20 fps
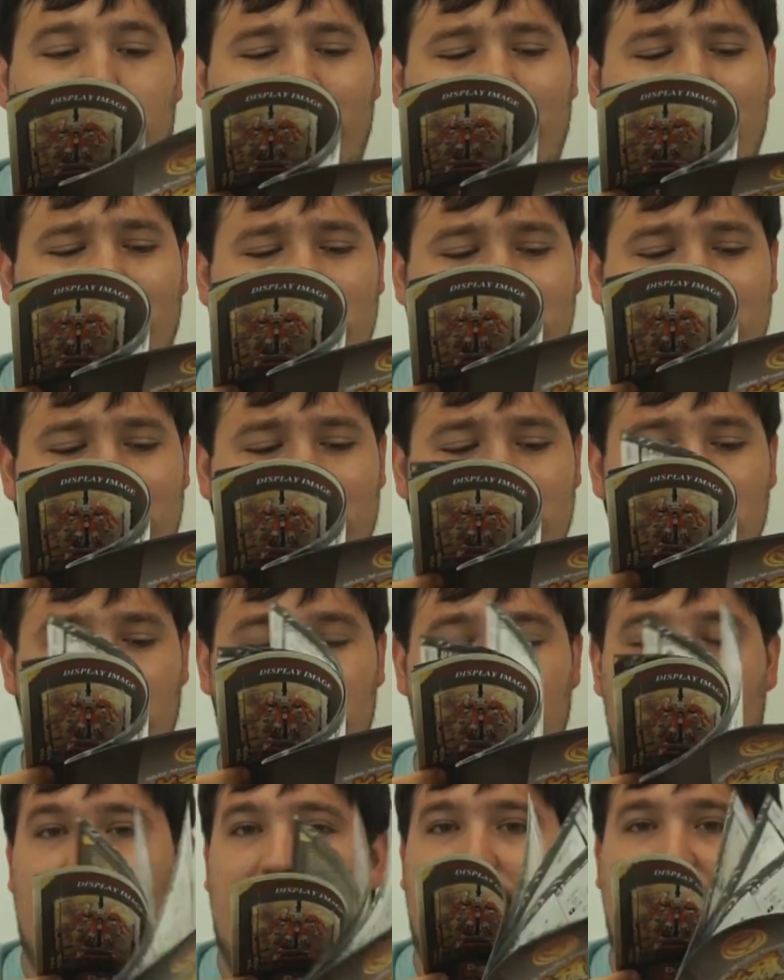project
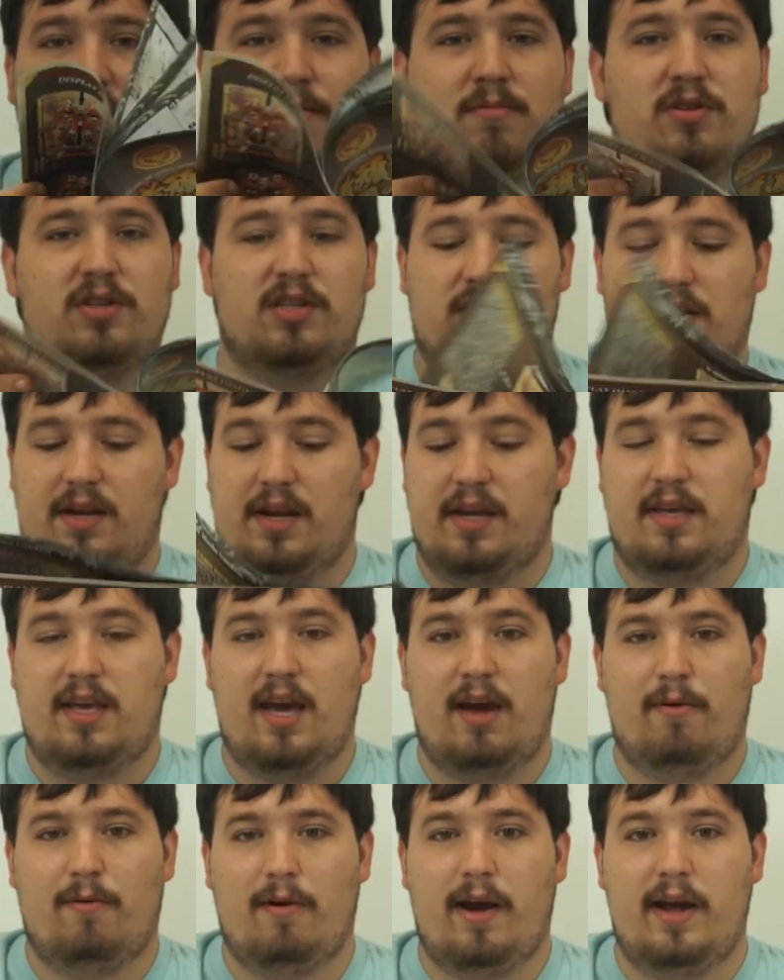that I am just going to
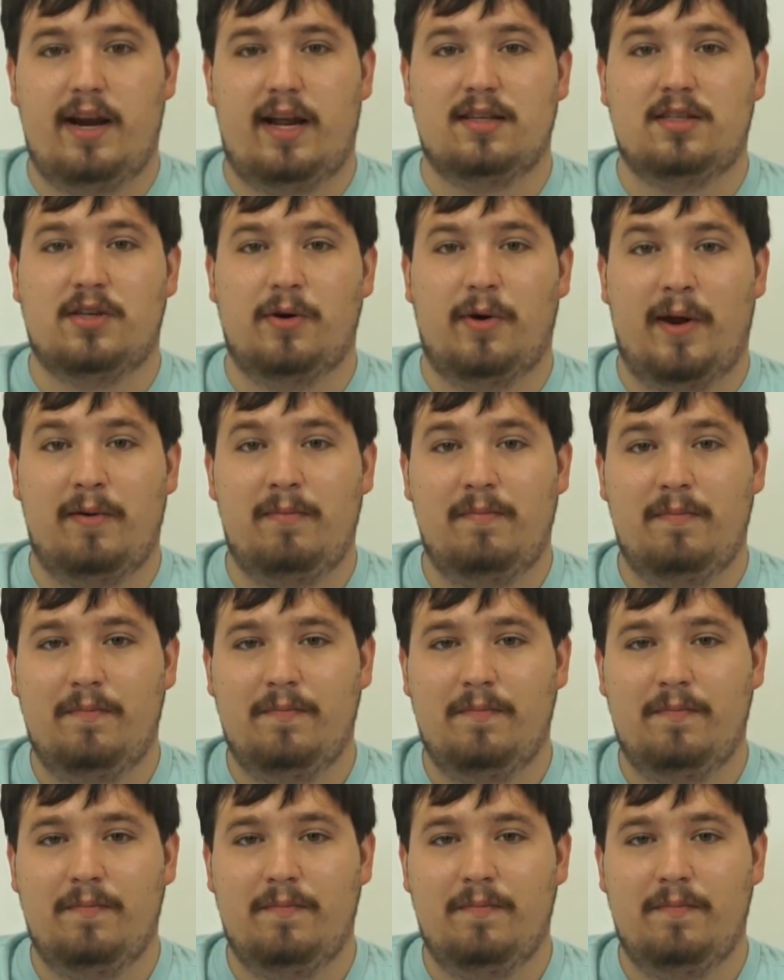get right into it.